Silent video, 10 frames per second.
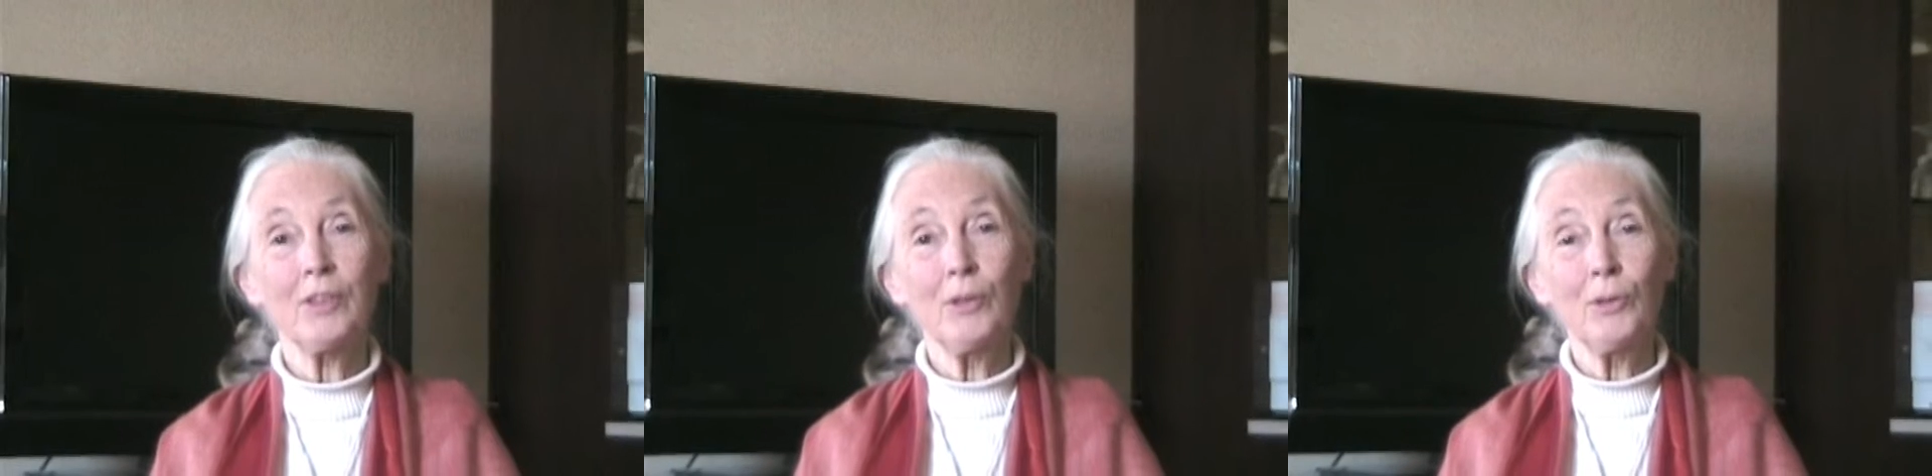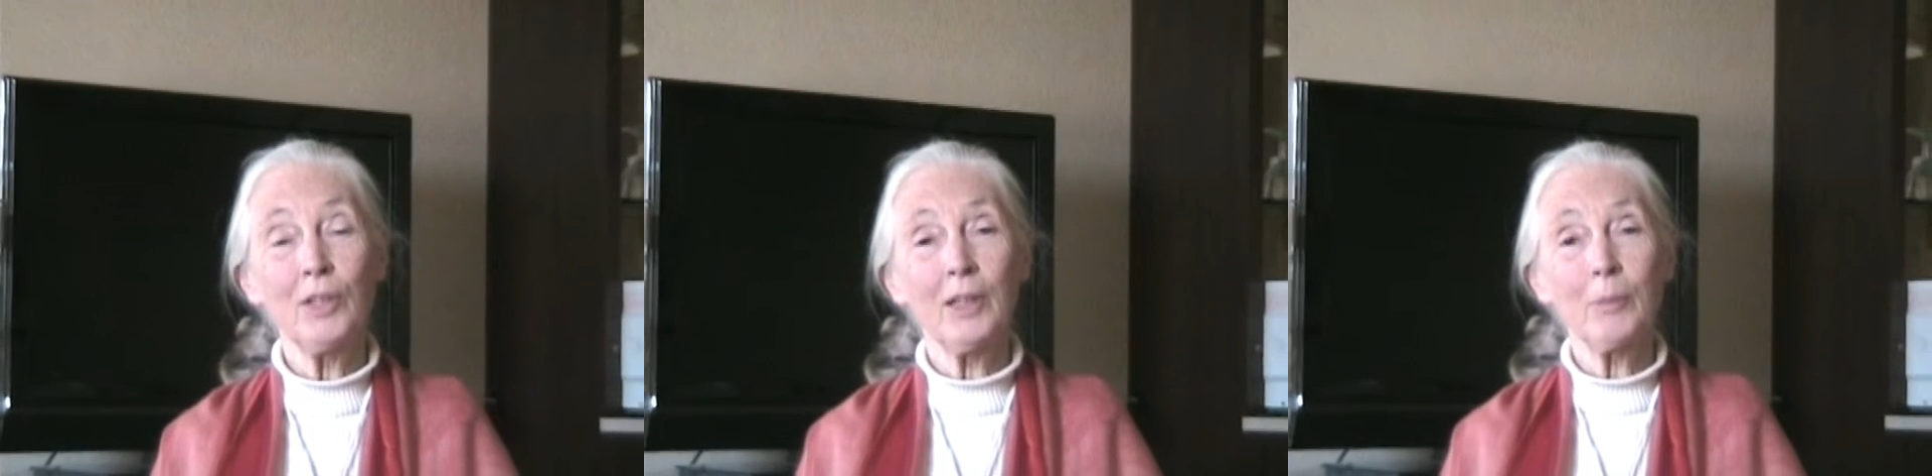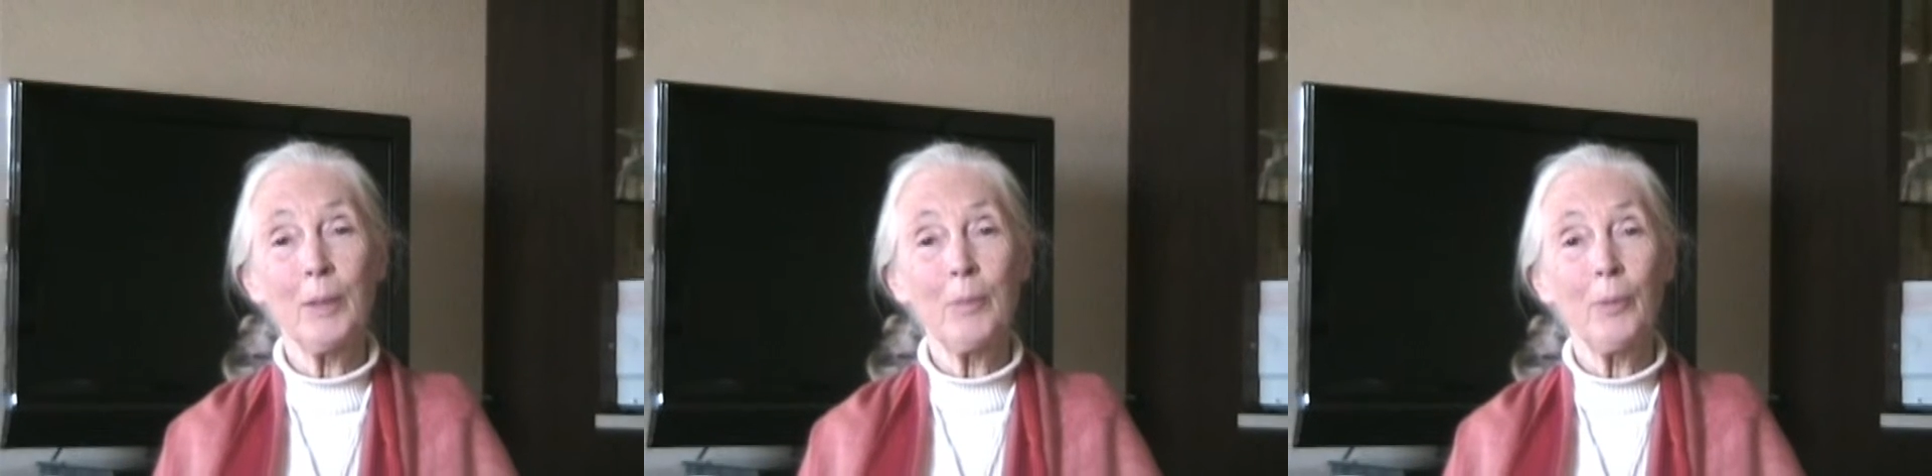those
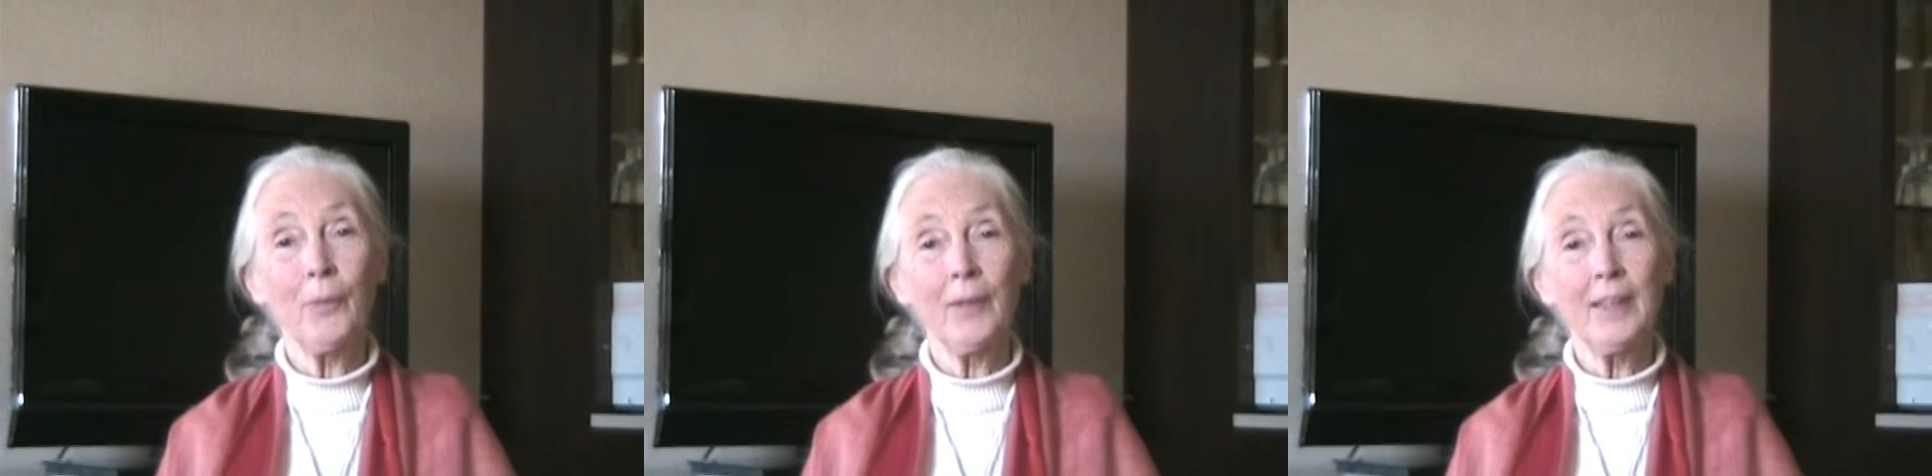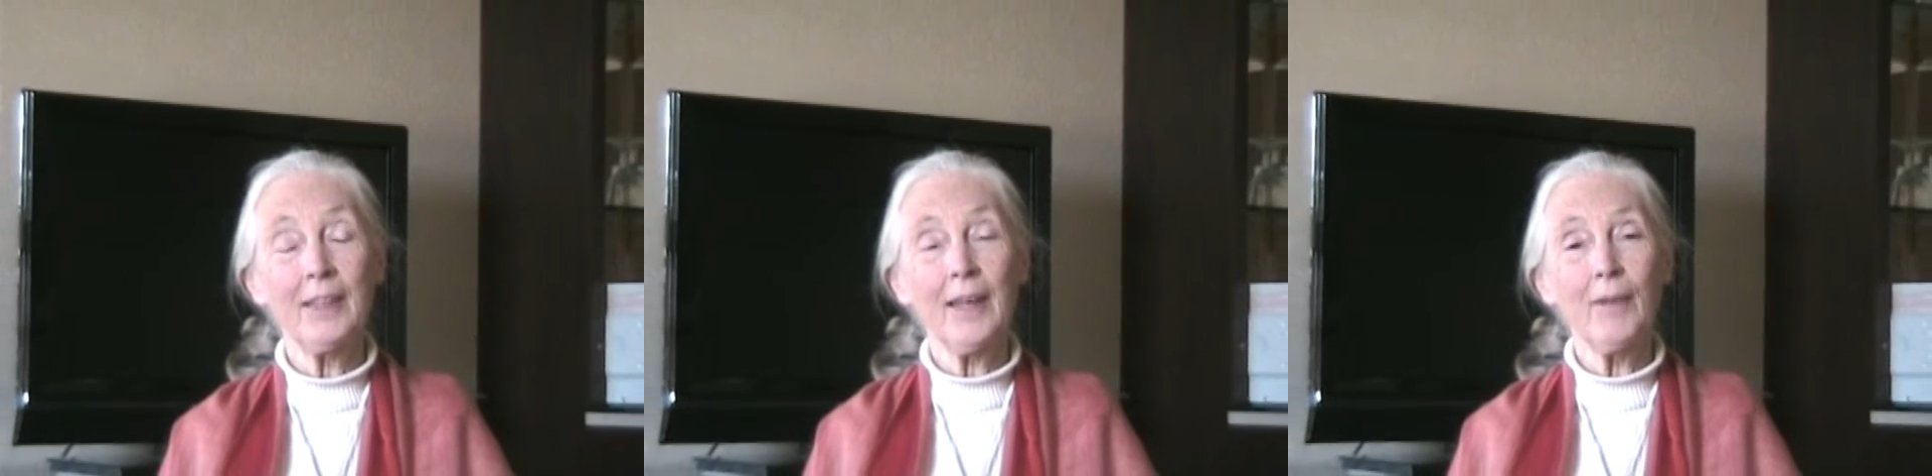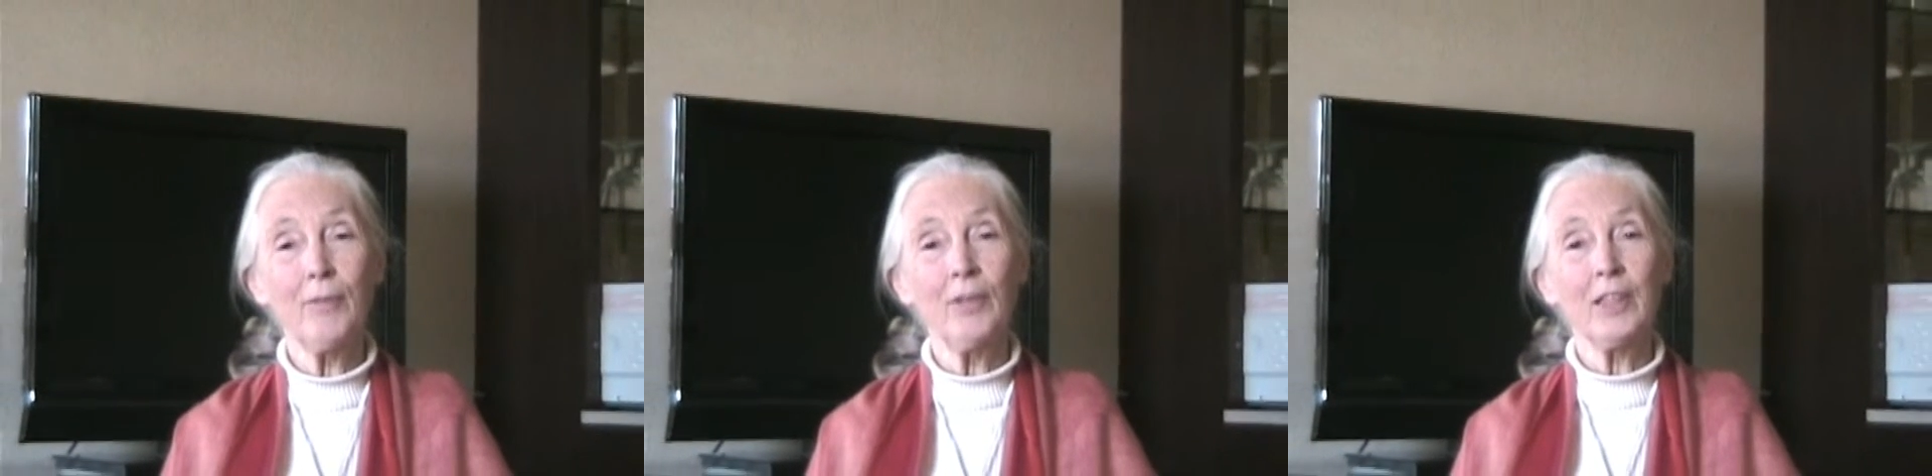young people need
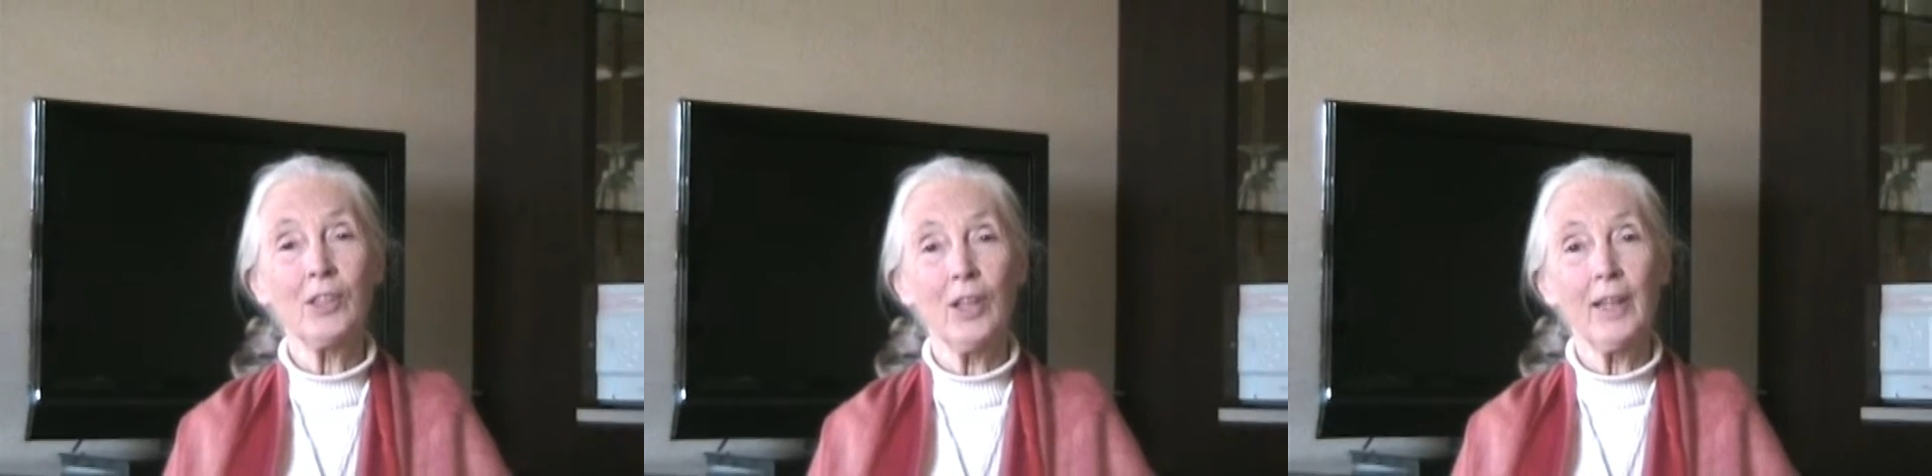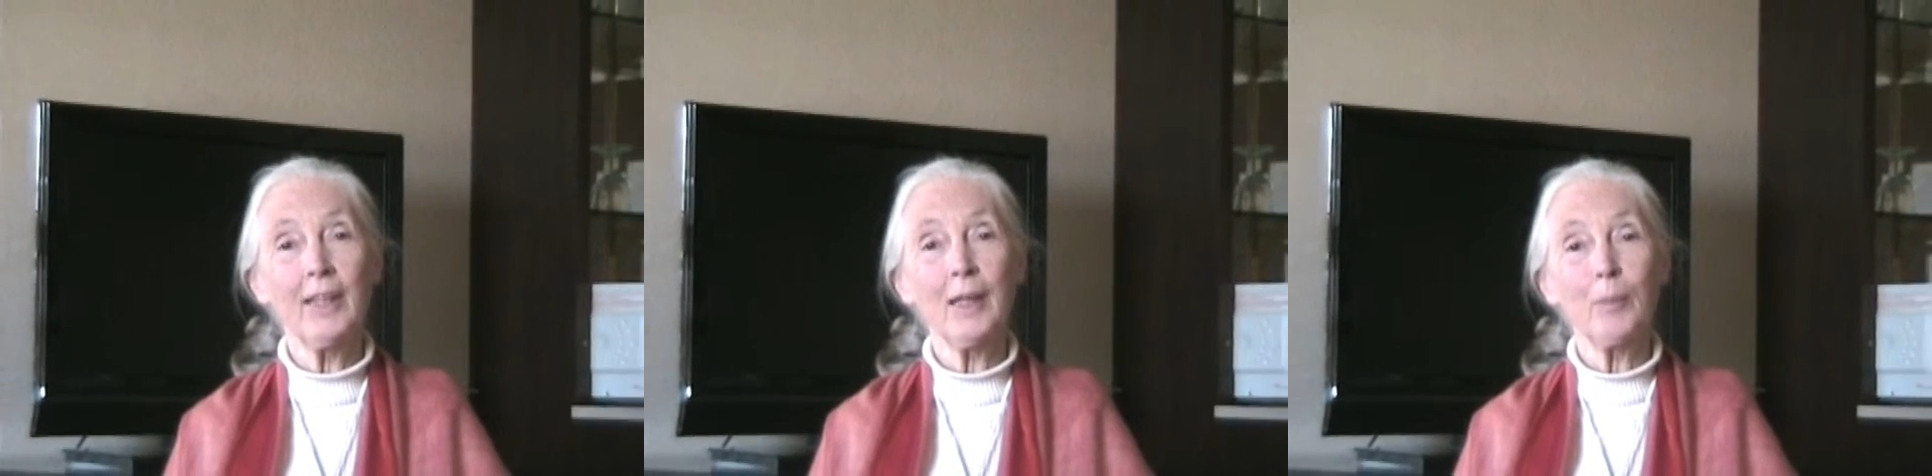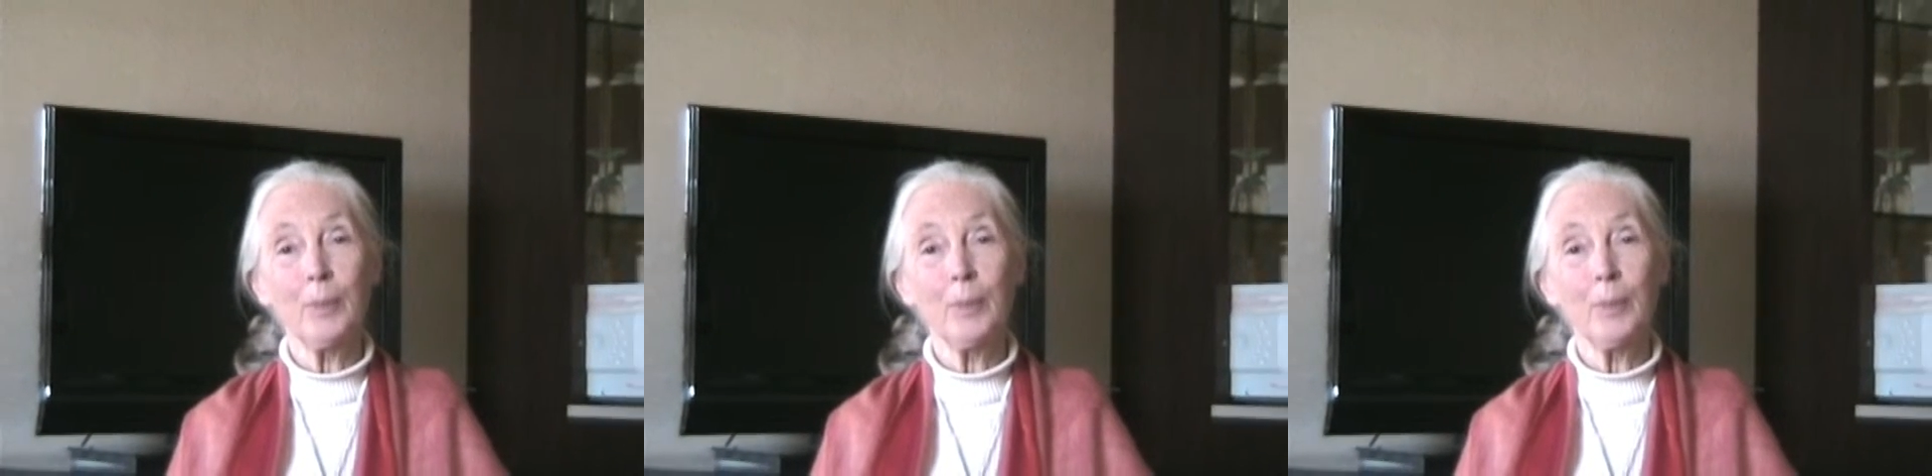every tiny